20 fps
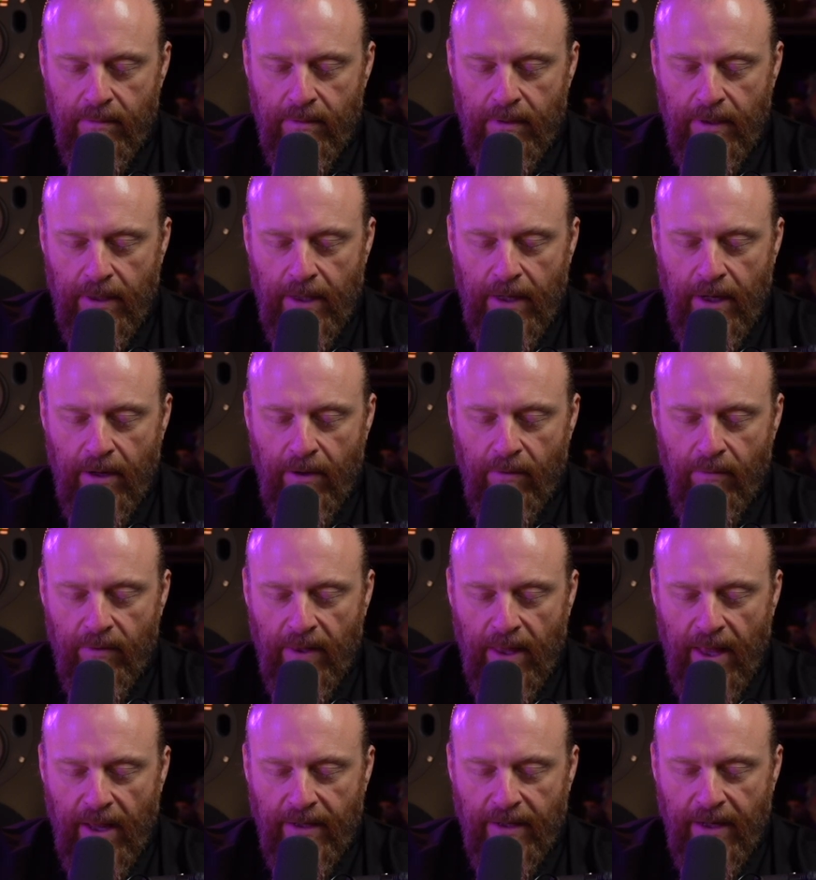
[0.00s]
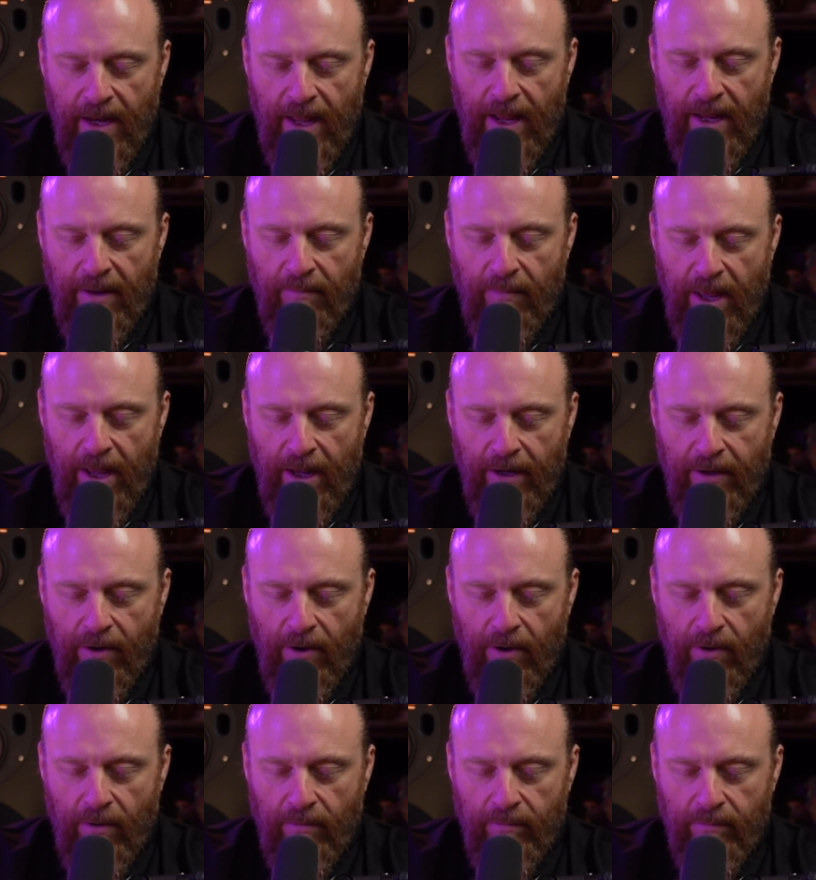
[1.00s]
Hear that name
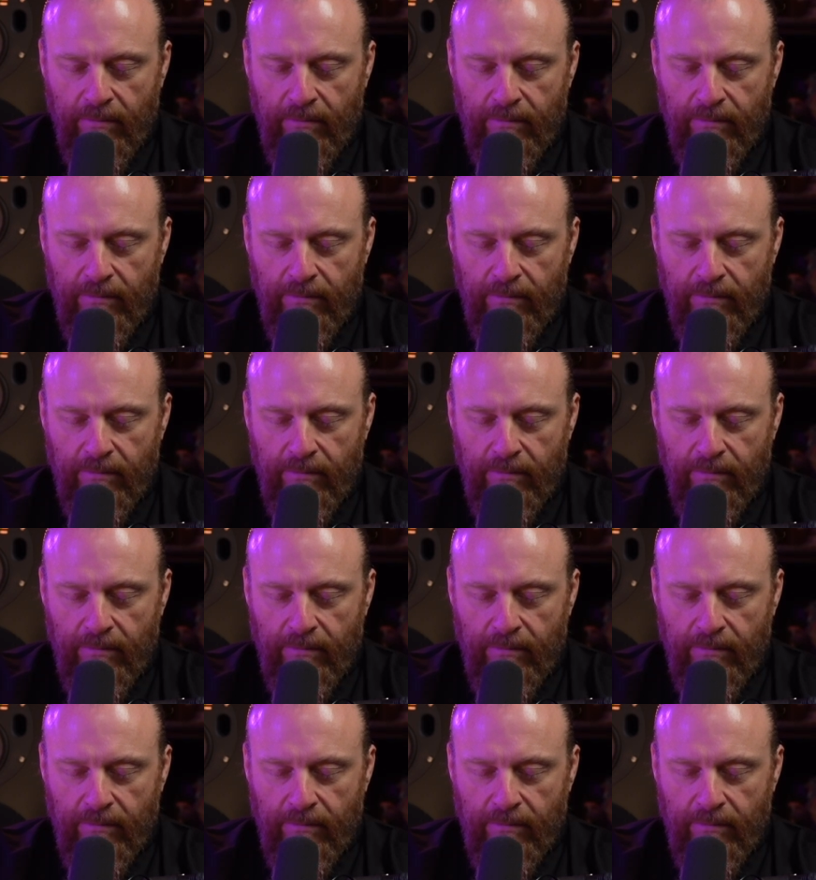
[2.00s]
echo.